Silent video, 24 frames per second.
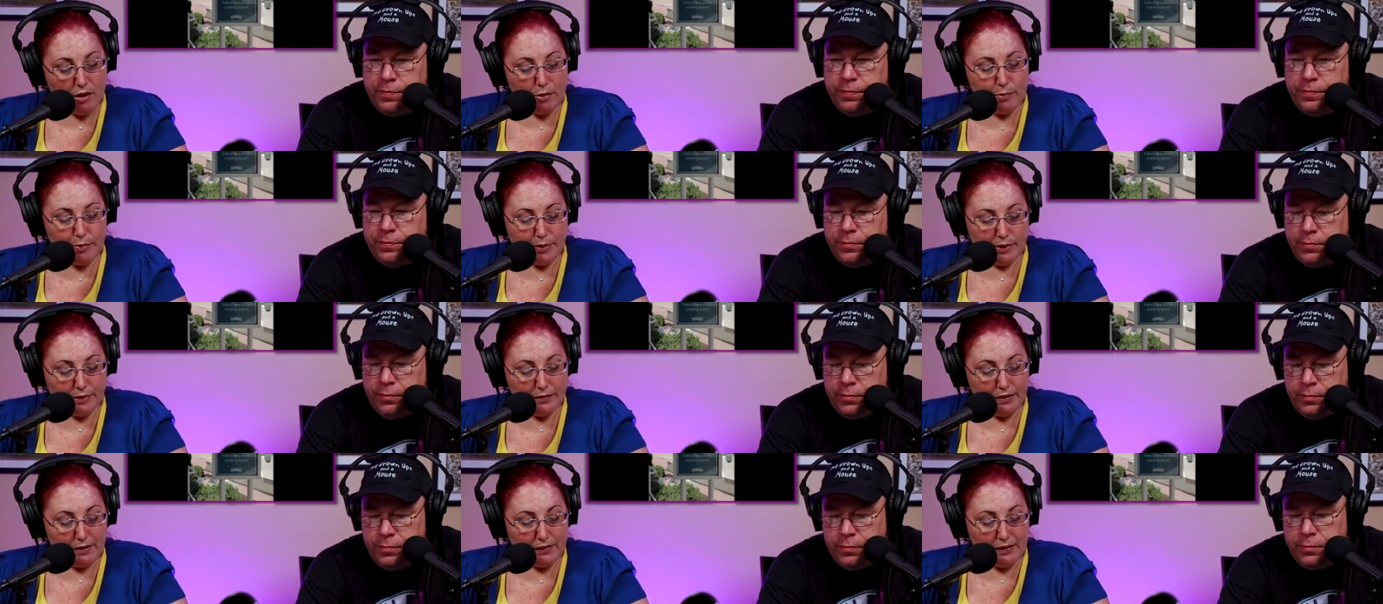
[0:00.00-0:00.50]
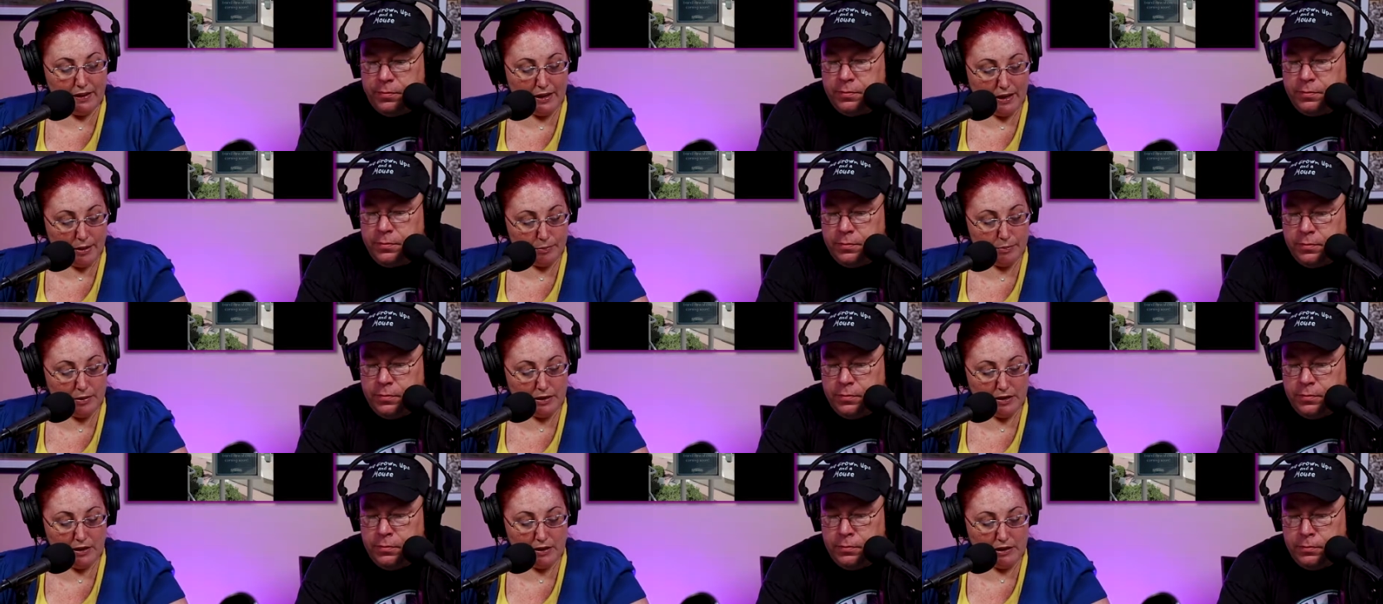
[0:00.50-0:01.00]
Speaker 1: are building the
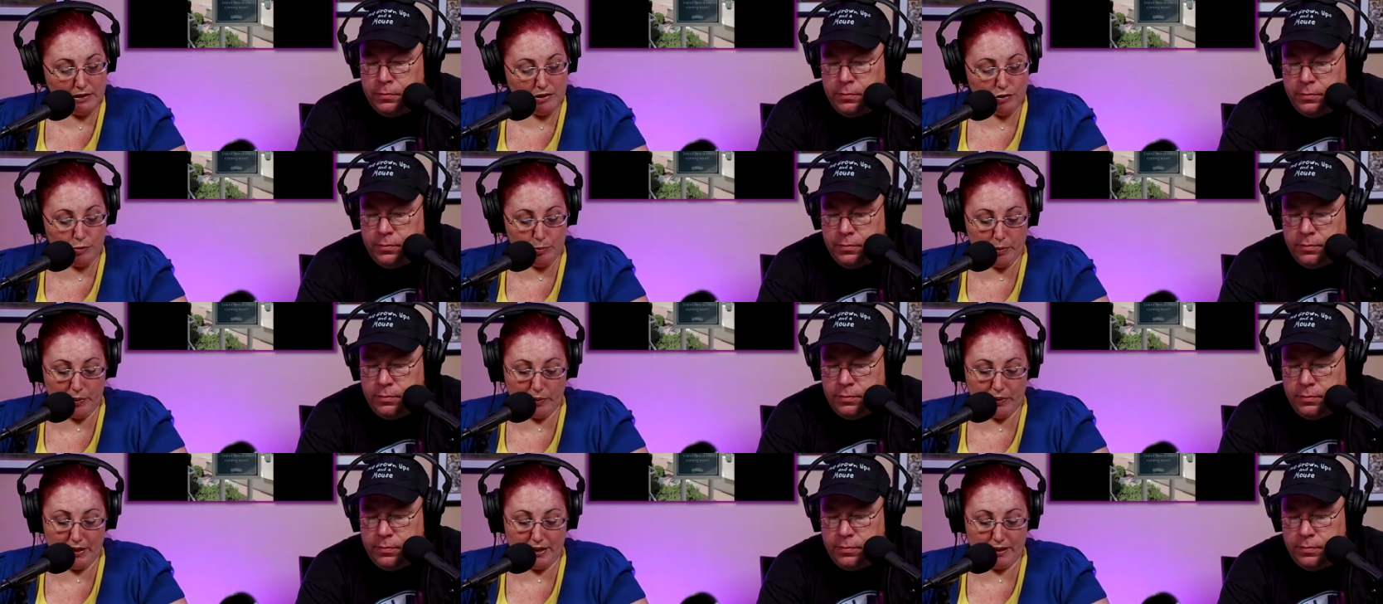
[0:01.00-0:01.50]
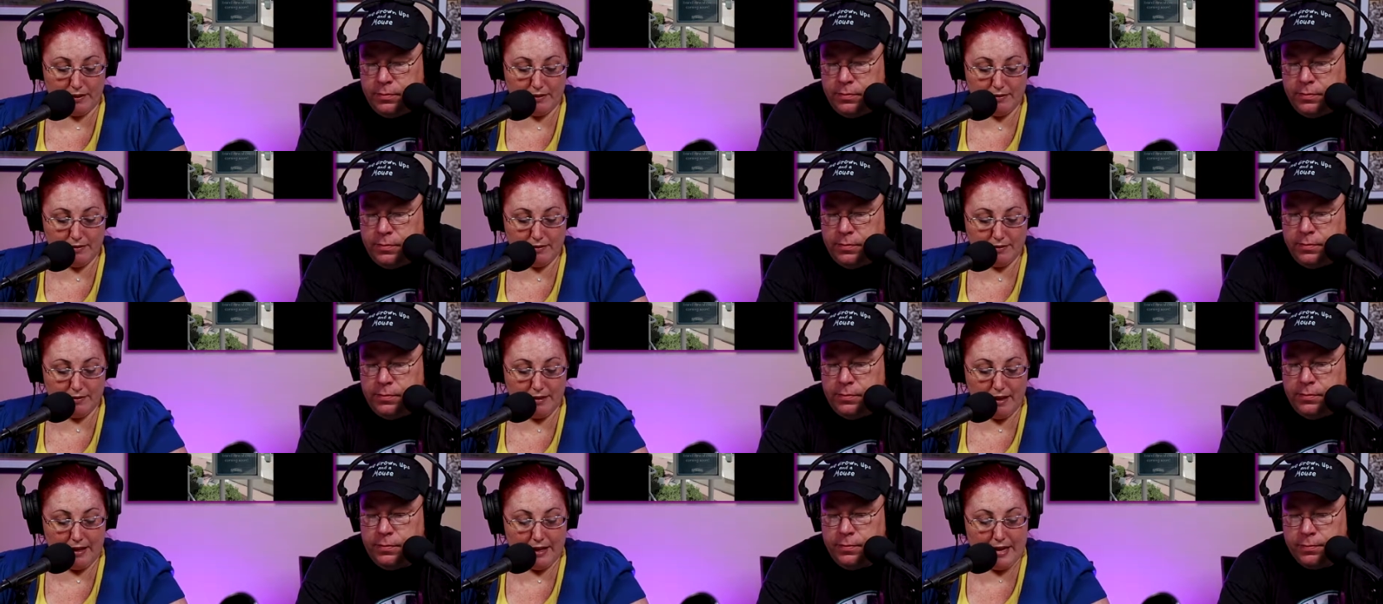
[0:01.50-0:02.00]
NBA
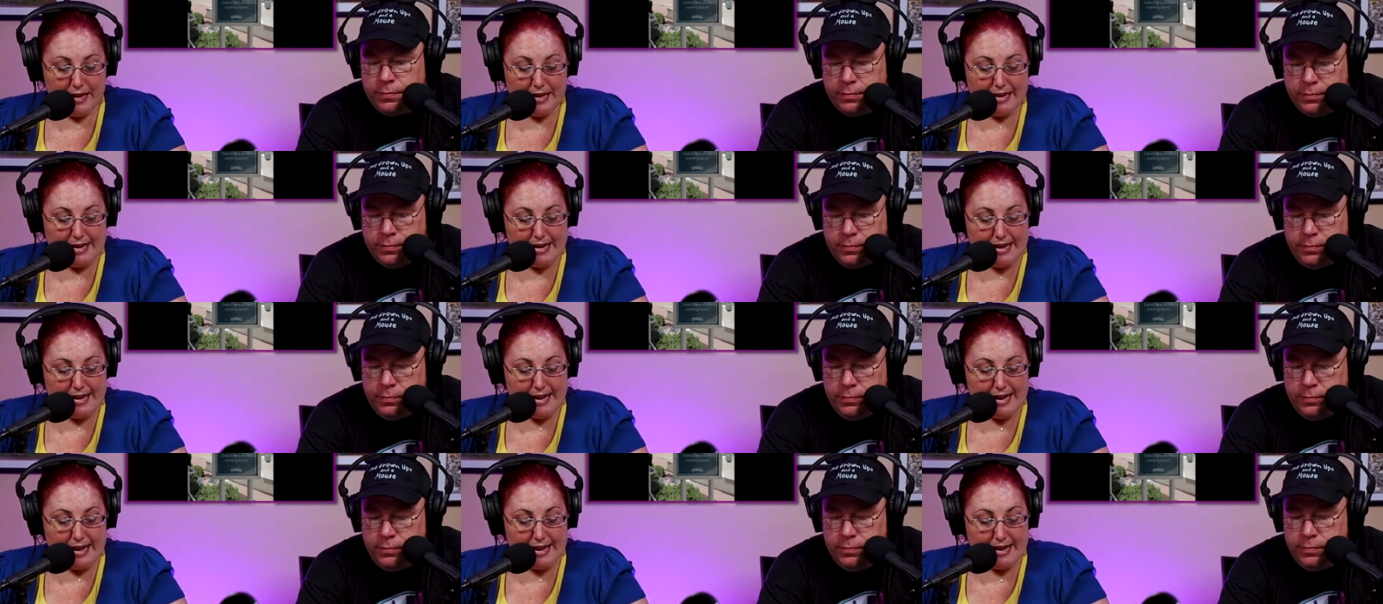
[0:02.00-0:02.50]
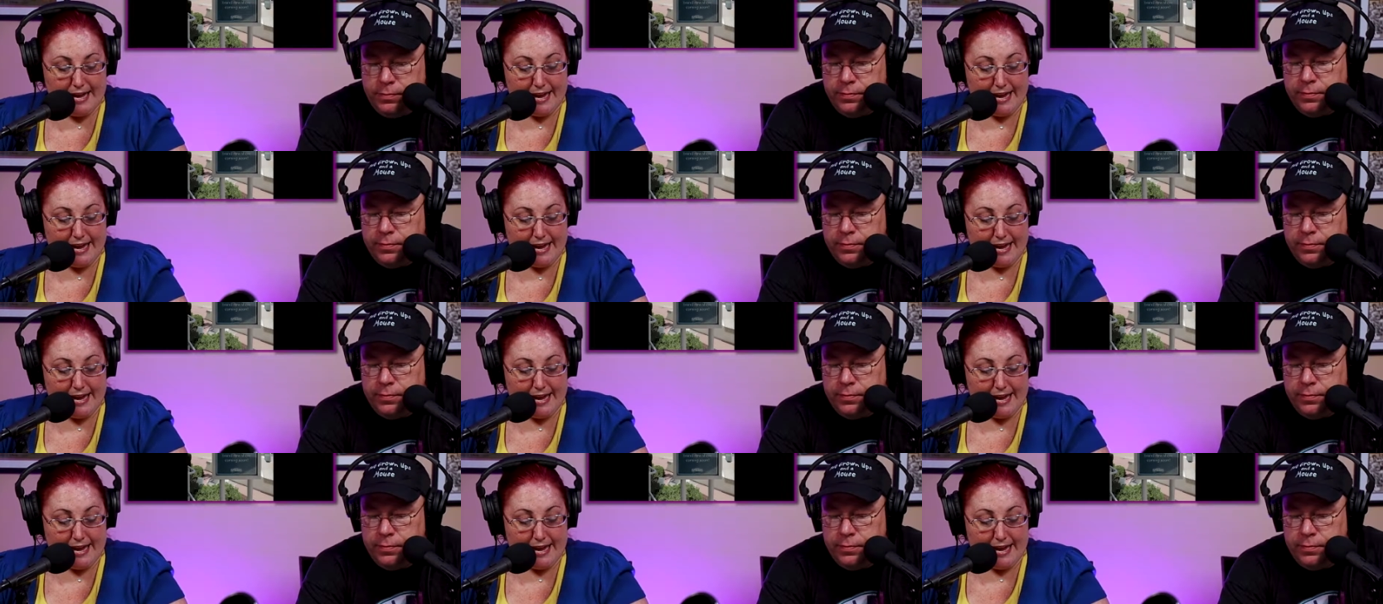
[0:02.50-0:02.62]
experience, mm-hmm.